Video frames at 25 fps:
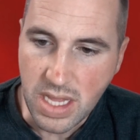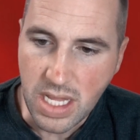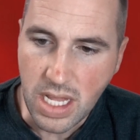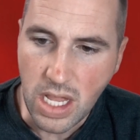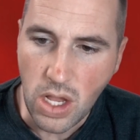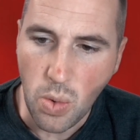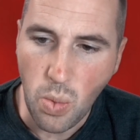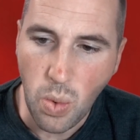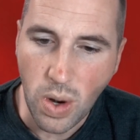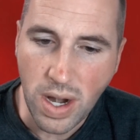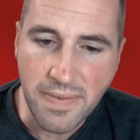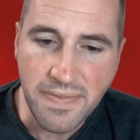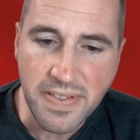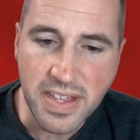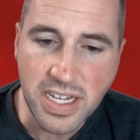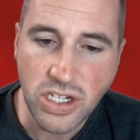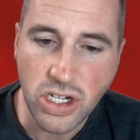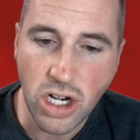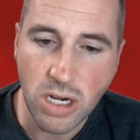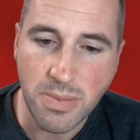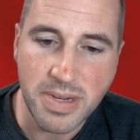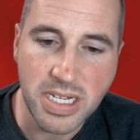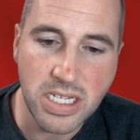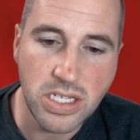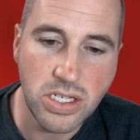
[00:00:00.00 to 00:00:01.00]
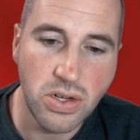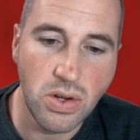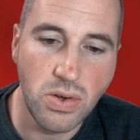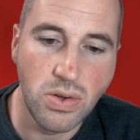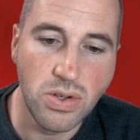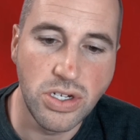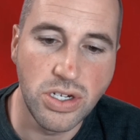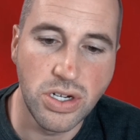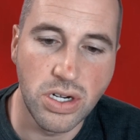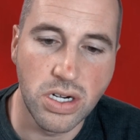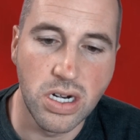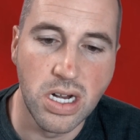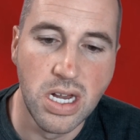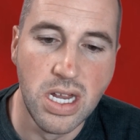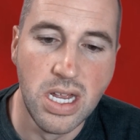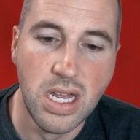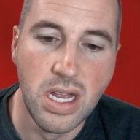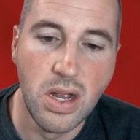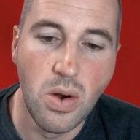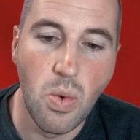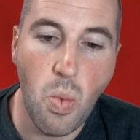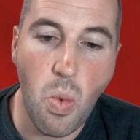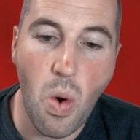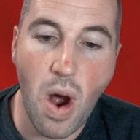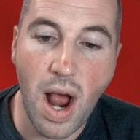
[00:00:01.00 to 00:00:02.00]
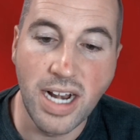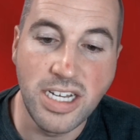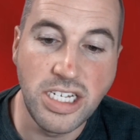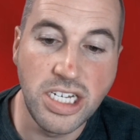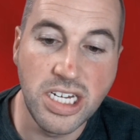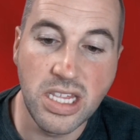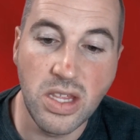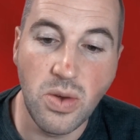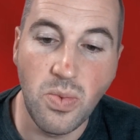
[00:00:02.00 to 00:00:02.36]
What if the German soldier washing